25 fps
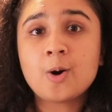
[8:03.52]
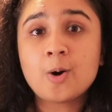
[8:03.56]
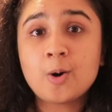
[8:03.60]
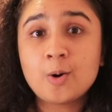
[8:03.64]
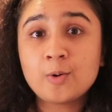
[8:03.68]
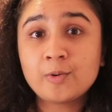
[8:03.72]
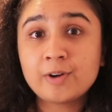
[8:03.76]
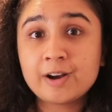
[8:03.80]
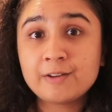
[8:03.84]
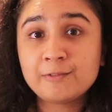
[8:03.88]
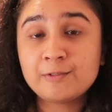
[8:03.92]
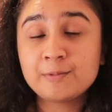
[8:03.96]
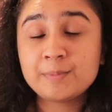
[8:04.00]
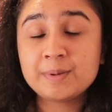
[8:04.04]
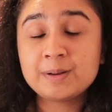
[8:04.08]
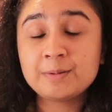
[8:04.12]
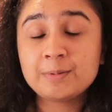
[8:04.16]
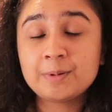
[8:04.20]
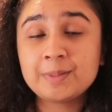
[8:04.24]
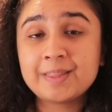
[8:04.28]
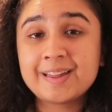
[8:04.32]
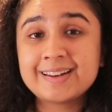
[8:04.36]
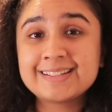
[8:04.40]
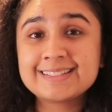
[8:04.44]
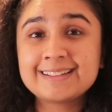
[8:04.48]
Alright everybody,
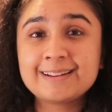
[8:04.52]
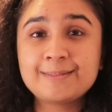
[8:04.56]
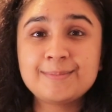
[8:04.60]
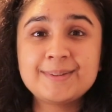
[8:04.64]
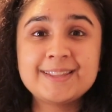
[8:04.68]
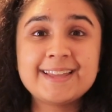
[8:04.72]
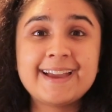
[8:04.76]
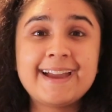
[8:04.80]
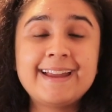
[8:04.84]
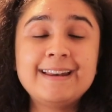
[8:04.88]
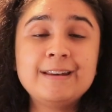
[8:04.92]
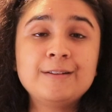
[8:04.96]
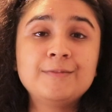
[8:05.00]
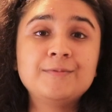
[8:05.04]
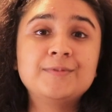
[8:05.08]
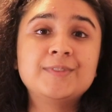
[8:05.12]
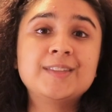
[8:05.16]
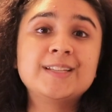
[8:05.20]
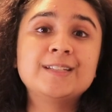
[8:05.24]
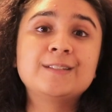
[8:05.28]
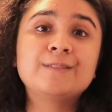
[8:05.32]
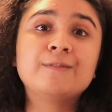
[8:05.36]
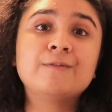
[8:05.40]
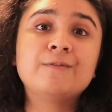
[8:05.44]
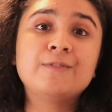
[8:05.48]
well that is going to be the end of
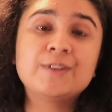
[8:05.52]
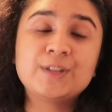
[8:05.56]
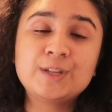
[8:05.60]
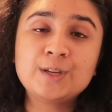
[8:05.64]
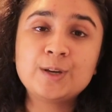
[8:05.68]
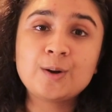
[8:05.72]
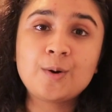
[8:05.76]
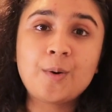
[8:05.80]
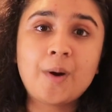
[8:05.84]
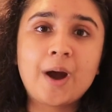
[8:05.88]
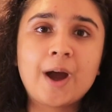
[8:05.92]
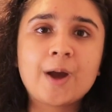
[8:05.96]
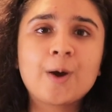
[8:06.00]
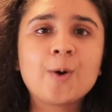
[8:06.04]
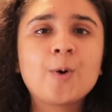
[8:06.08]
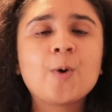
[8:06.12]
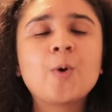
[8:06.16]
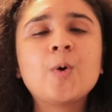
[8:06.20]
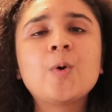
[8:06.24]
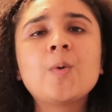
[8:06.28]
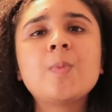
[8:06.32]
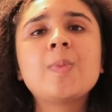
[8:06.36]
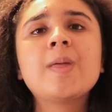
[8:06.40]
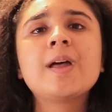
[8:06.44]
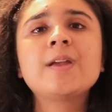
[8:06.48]
this video. I
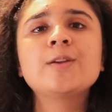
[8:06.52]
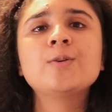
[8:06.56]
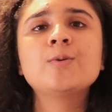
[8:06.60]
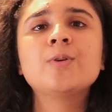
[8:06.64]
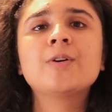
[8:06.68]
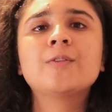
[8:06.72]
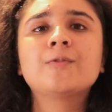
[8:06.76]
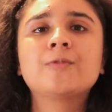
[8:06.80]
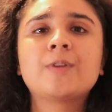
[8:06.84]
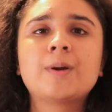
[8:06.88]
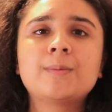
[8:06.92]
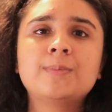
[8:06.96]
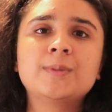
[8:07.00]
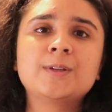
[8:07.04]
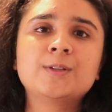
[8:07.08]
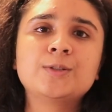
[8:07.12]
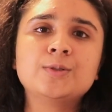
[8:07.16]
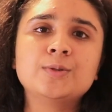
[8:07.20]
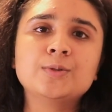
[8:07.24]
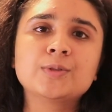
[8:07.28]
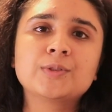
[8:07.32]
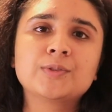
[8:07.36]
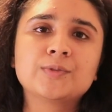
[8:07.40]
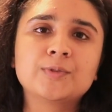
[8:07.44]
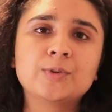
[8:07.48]
hope that you have found
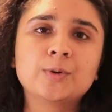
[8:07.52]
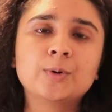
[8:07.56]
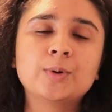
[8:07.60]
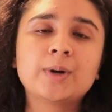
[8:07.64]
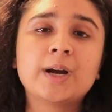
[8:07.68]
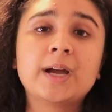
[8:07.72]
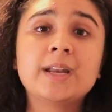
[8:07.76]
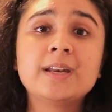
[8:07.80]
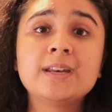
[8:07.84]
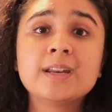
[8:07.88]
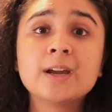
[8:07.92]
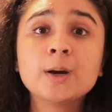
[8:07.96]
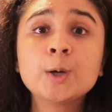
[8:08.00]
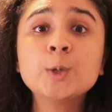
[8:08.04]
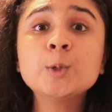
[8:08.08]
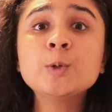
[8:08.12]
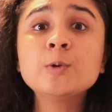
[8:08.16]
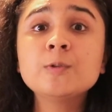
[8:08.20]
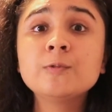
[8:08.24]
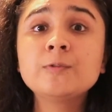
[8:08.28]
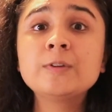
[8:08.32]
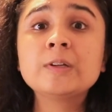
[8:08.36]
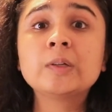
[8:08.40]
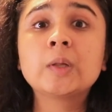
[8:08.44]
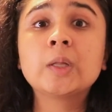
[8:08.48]
this useful and now
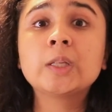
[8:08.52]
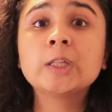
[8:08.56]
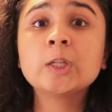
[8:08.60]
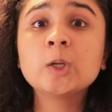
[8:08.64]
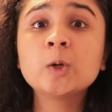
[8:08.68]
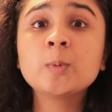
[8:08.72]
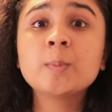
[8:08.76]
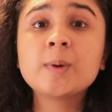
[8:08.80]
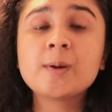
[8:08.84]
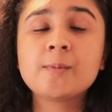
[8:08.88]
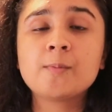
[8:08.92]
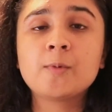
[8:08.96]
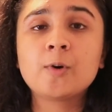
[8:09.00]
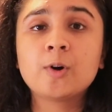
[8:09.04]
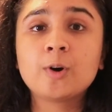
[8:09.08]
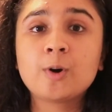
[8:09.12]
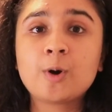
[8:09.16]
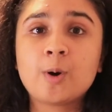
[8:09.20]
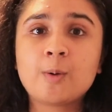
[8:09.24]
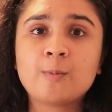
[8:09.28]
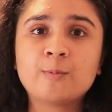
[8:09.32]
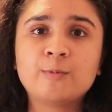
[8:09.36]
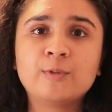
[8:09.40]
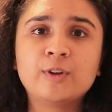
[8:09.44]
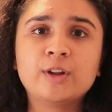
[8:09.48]
you feel a little bit more
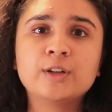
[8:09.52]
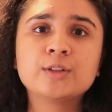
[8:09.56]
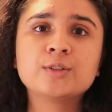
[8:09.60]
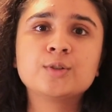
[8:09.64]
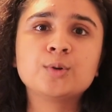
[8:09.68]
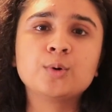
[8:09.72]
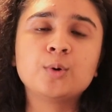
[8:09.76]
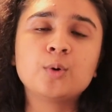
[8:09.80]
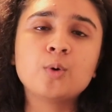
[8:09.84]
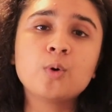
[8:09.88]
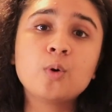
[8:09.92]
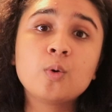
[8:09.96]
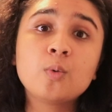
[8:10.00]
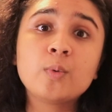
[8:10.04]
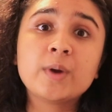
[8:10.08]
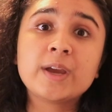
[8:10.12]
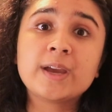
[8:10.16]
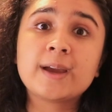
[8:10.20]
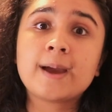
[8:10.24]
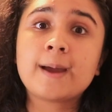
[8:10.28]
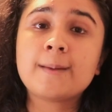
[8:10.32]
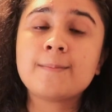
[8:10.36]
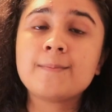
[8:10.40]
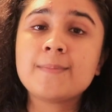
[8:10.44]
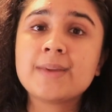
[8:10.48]
confident to go
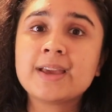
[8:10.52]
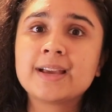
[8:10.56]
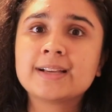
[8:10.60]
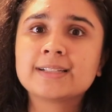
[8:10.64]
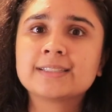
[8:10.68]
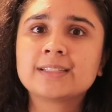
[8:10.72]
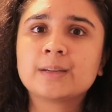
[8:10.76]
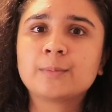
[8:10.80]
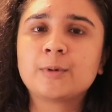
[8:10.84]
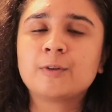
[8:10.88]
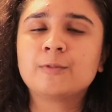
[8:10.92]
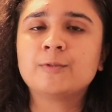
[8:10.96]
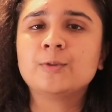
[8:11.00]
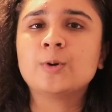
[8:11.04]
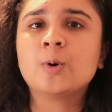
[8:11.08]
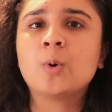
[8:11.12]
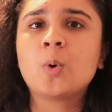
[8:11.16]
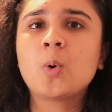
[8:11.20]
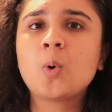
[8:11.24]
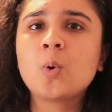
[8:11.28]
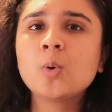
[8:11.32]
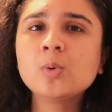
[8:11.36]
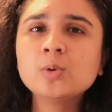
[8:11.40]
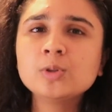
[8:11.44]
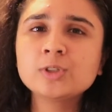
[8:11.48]
away and make some of your
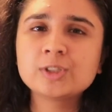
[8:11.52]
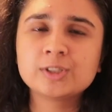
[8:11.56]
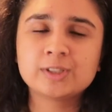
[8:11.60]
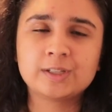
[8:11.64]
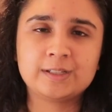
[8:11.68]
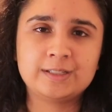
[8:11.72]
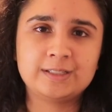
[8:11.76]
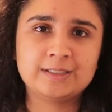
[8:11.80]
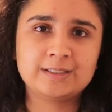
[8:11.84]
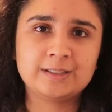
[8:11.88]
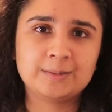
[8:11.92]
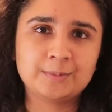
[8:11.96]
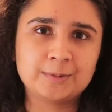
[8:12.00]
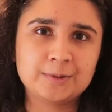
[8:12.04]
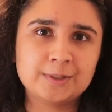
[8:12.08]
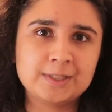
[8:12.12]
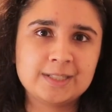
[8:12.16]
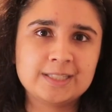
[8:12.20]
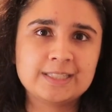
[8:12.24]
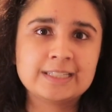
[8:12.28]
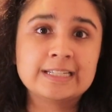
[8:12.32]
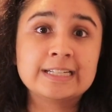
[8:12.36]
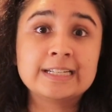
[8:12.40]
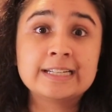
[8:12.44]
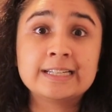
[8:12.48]
own study
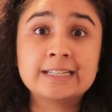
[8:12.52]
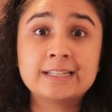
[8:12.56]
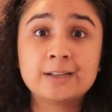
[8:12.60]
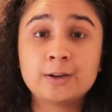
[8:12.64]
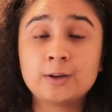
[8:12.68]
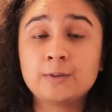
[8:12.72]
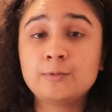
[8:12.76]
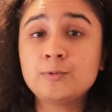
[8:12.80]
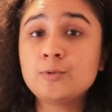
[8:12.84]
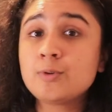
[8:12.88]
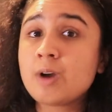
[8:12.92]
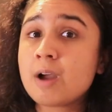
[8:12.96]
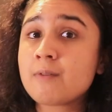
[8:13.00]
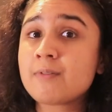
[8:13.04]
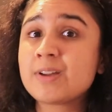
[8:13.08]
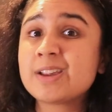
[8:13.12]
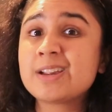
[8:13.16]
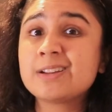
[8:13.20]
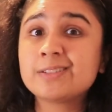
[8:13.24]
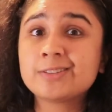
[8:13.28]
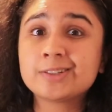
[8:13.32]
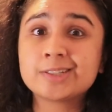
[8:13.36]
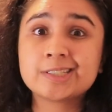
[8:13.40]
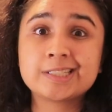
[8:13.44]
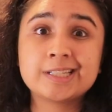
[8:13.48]
summaries. Now if you have
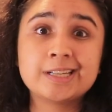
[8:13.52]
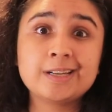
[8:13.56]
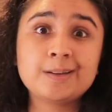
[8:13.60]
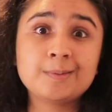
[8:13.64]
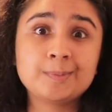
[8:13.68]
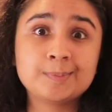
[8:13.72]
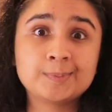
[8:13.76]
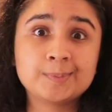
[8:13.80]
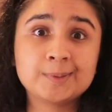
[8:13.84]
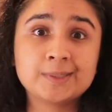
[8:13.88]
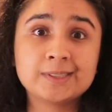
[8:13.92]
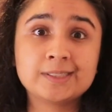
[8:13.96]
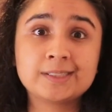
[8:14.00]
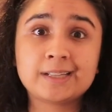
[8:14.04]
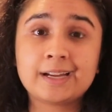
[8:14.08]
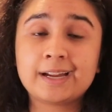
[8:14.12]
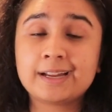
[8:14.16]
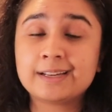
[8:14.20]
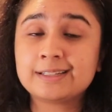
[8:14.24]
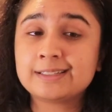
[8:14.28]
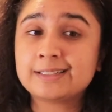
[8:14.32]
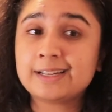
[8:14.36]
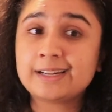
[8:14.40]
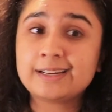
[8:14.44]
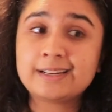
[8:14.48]
any other tips
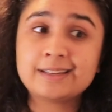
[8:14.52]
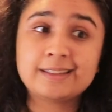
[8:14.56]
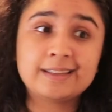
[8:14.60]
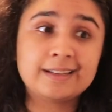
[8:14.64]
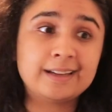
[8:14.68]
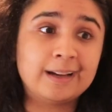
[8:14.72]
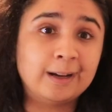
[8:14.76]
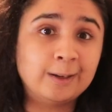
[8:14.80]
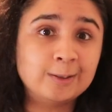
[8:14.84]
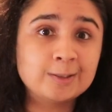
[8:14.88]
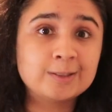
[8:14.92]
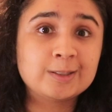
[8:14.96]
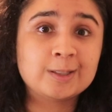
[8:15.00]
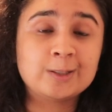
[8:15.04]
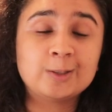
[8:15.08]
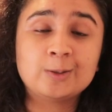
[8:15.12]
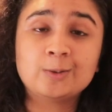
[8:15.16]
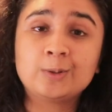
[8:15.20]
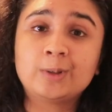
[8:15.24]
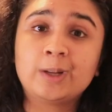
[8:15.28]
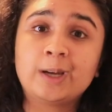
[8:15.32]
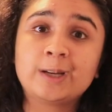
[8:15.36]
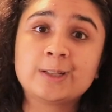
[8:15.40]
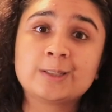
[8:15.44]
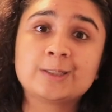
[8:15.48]
and anything else that
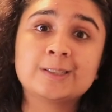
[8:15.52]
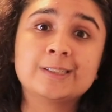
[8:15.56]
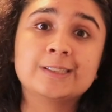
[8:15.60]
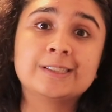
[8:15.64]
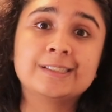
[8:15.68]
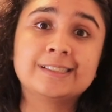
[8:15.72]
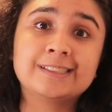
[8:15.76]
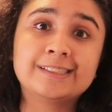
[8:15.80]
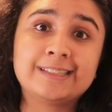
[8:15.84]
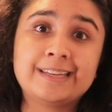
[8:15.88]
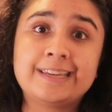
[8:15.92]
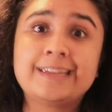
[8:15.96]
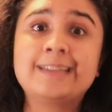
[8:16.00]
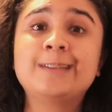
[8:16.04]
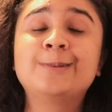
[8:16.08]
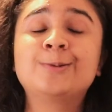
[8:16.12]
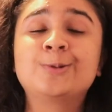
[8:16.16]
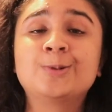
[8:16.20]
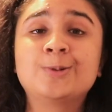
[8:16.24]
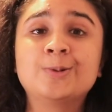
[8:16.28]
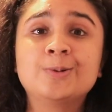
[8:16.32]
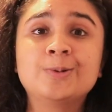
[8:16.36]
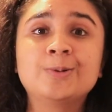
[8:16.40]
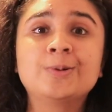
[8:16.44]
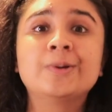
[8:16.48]
you'd like to say
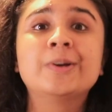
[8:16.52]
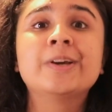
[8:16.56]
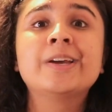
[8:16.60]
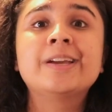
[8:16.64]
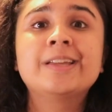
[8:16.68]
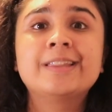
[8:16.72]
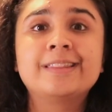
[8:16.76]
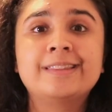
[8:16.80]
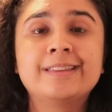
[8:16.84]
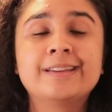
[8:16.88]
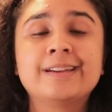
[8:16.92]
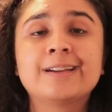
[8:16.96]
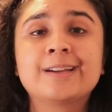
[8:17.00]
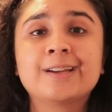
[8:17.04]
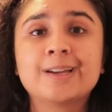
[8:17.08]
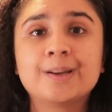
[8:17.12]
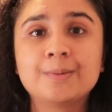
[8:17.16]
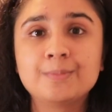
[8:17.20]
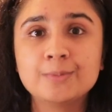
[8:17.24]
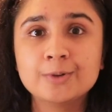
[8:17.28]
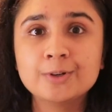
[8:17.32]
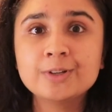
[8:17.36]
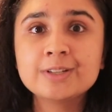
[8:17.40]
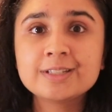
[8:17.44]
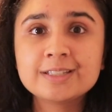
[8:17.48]
to the
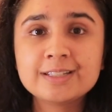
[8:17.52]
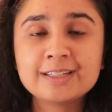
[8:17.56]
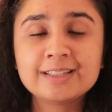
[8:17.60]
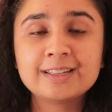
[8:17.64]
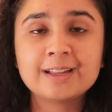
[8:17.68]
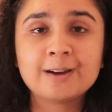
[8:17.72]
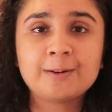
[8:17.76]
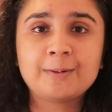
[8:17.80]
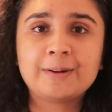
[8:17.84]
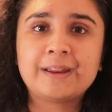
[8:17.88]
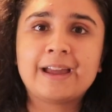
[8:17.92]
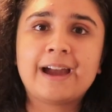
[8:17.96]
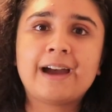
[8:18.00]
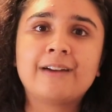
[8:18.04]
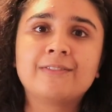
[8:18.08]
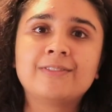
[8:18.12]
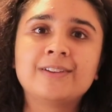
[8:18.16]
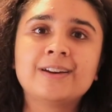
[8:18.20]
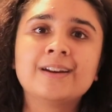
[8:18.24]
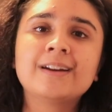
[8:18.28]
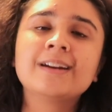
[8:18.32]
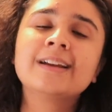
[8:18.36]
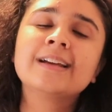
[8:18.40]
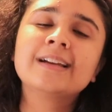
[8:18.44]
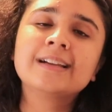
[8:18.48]
community that we have
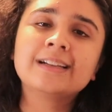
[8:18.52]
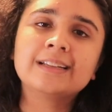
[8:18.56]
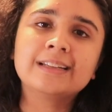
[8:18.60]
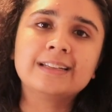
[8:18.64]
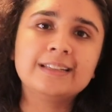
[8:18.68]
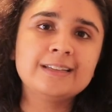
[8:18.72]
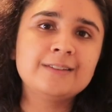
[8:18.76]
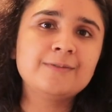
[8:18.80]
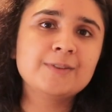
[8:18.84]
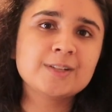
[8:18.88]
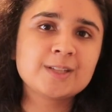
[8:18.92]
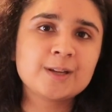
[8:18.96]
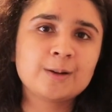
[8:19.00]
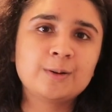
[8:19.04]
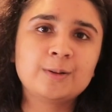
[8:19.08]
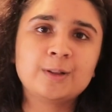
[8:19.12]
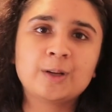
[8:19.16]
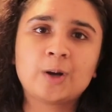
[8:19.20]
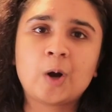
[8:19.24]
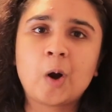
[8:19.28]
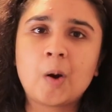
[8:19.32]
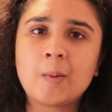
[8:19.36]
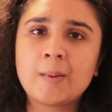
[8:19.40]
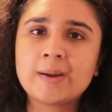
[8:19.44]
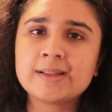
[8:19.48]
here, leave it down in
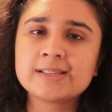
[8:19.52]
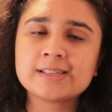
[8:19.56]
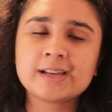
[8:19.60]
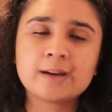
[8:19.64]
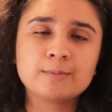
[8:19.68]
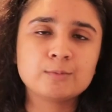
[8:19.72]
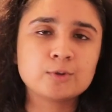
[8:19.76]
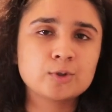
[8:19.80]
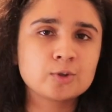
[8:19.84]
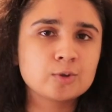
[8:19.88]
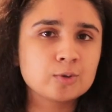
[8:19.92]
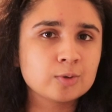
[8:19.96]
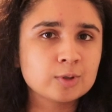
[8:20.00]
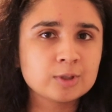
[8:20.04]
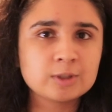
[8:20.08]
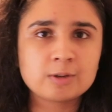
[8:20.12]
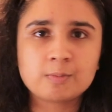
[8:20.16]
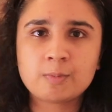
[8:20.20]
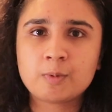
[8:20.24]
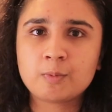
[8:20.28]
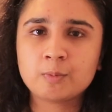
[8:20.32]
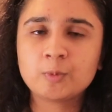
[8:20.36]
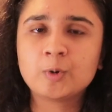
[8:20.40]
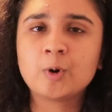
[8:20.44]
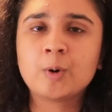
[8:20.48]
the comments. I'm sure
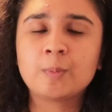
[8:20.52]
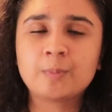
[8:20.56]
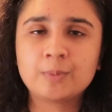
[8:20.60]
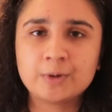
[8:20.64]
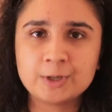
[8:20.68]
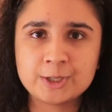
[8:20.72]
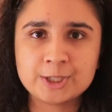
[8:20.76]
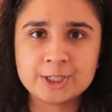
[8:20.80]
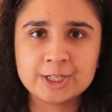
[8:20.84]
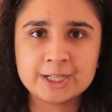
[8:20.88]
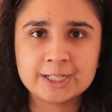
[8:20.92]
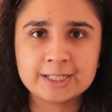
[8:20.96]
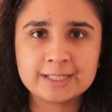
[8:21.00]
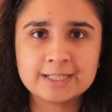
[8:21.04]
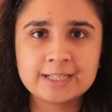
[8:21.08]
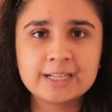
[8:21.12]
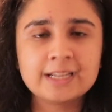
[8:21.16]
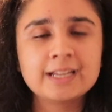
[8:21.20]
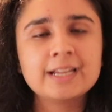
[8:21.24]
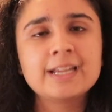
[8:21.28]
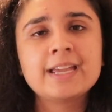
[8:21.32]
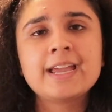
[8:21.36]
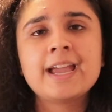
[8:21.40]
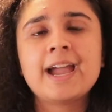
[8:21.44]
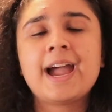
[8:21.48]
someone will appreciate
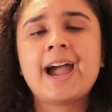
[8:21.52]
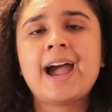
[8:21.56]
it.